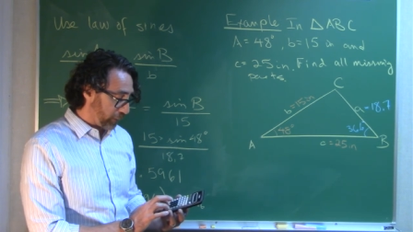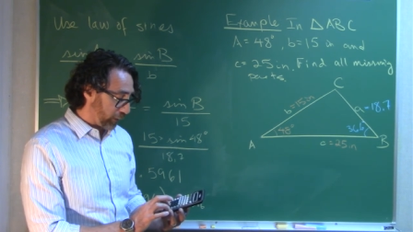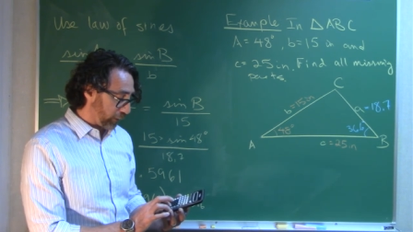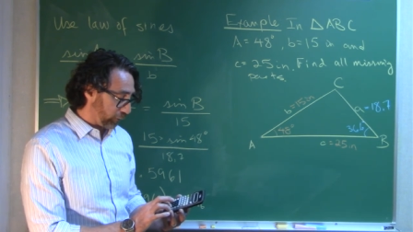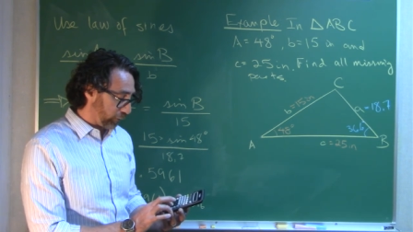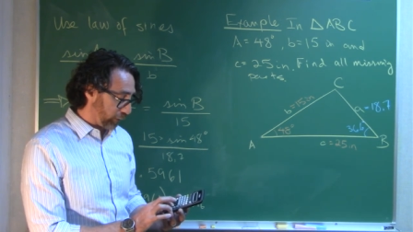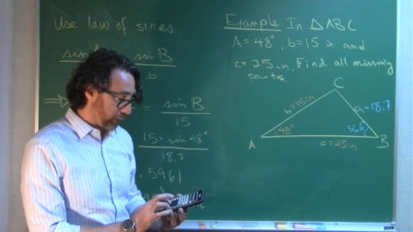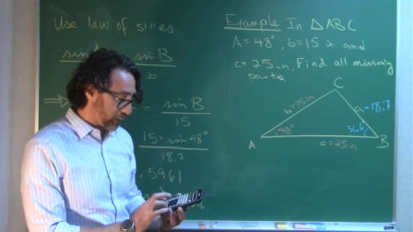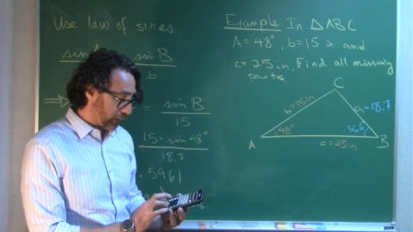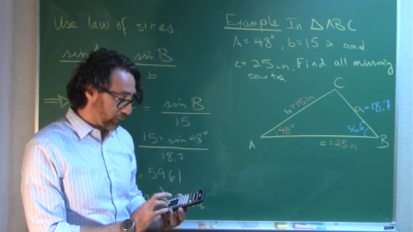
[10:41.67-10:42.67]
plus
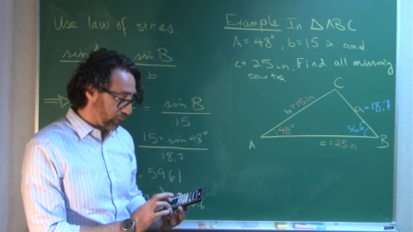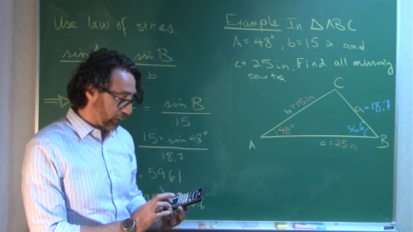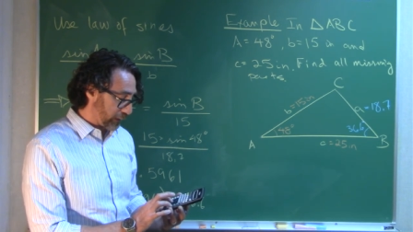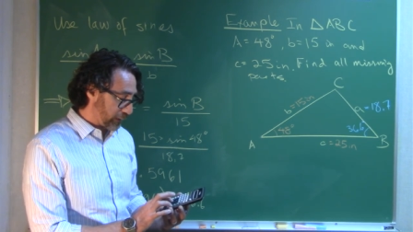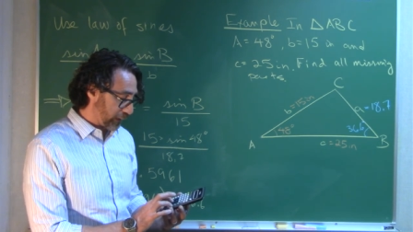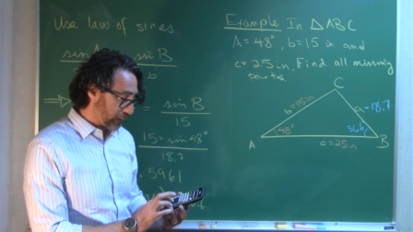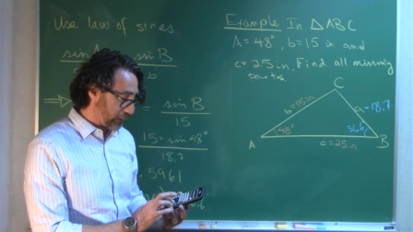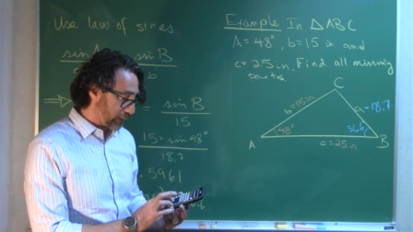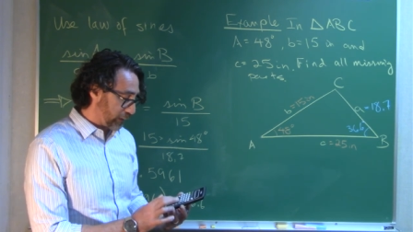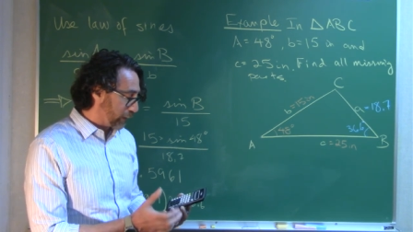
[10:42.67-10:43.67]
36.6,
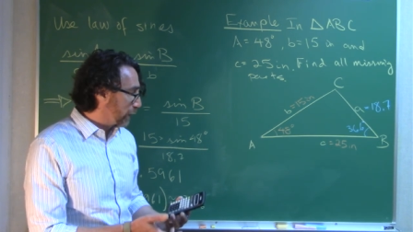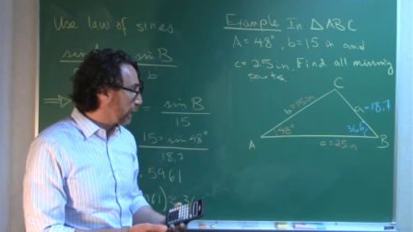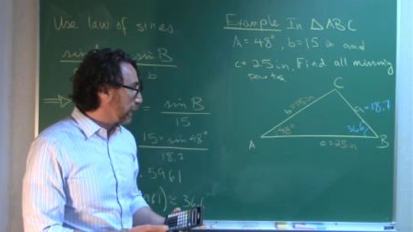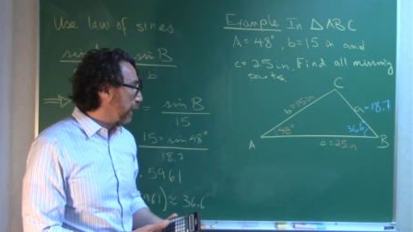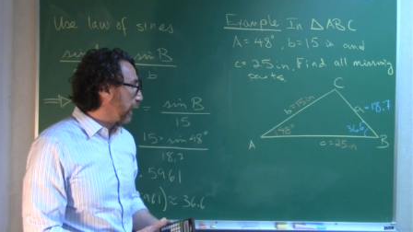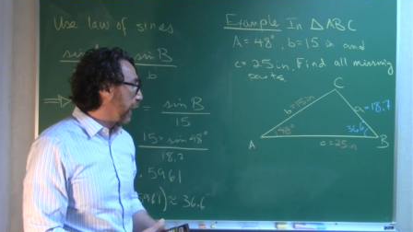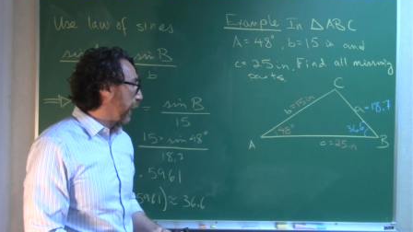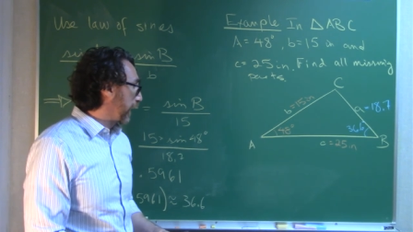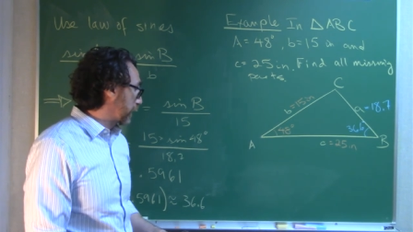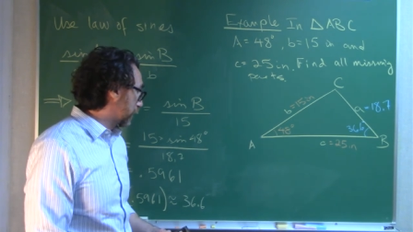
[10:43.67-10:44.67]

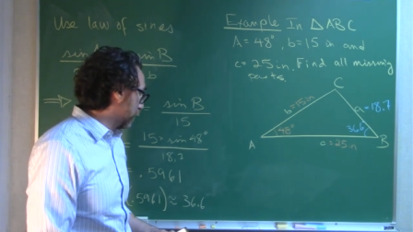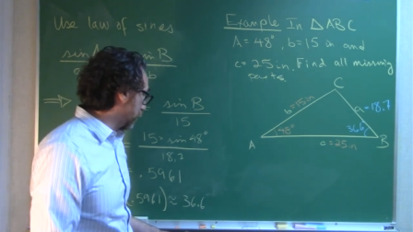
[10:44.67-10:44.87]
uh, you know